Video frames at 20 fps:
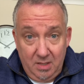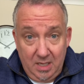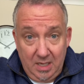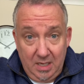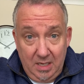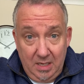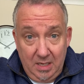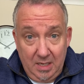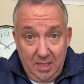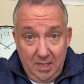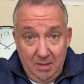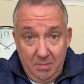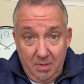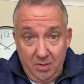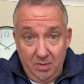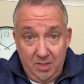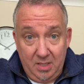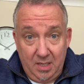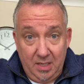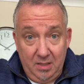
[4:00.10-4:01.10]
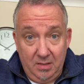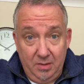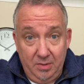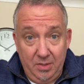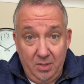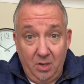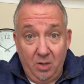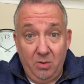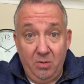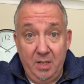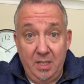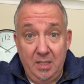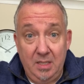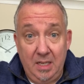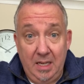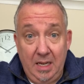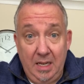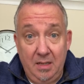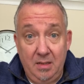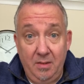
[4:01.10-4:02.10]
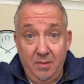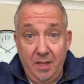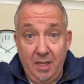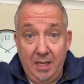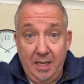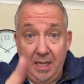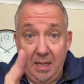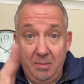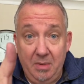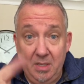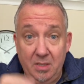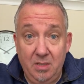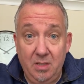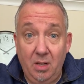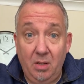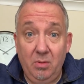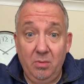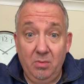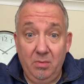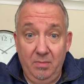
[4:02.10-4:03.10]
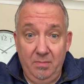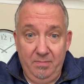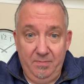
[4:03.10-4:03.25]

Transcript: the motorcycles, or indeed the lemon sole.